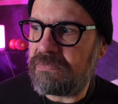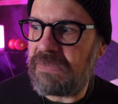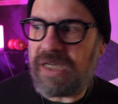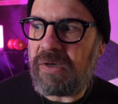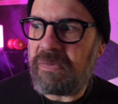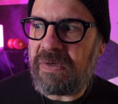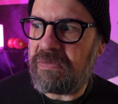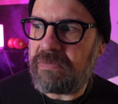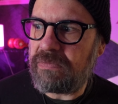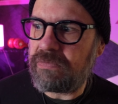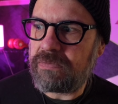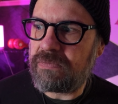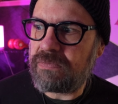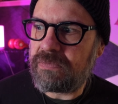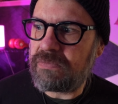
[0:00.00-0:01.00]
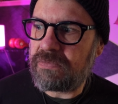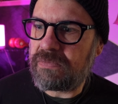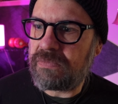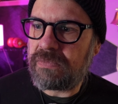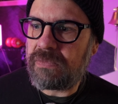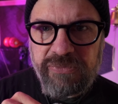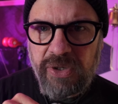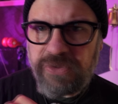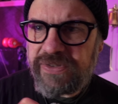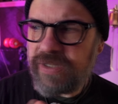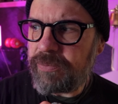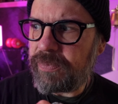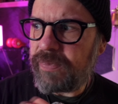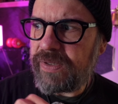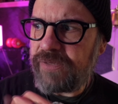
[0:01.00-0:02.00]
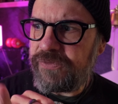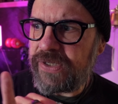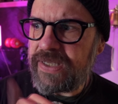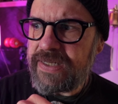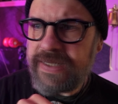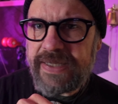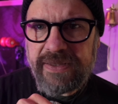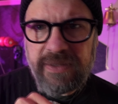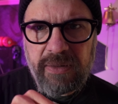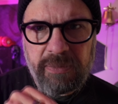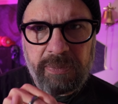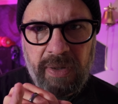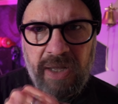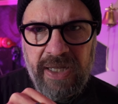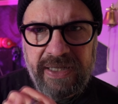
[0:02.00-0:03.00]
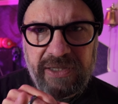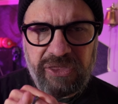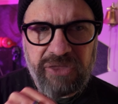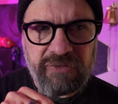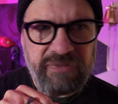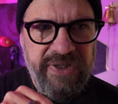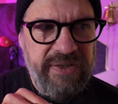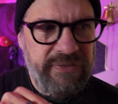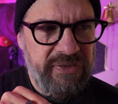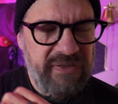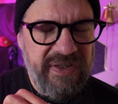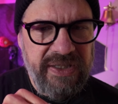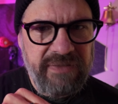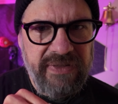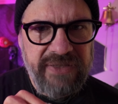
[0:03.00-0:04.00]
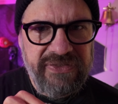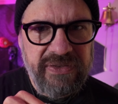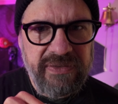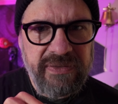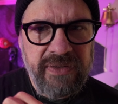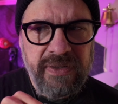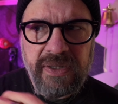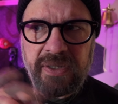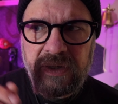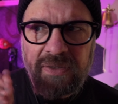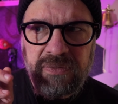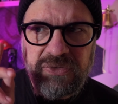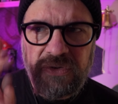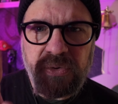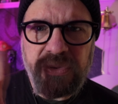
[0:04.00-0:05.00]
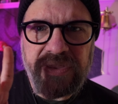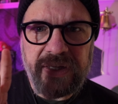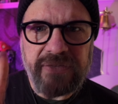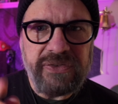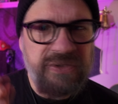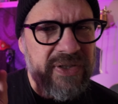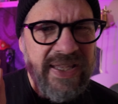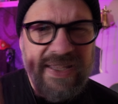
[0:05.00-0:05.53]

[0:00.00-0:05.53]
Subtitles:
No. Pro tip, if you're gonna get the Pocket 3 for any reason, 2 things. You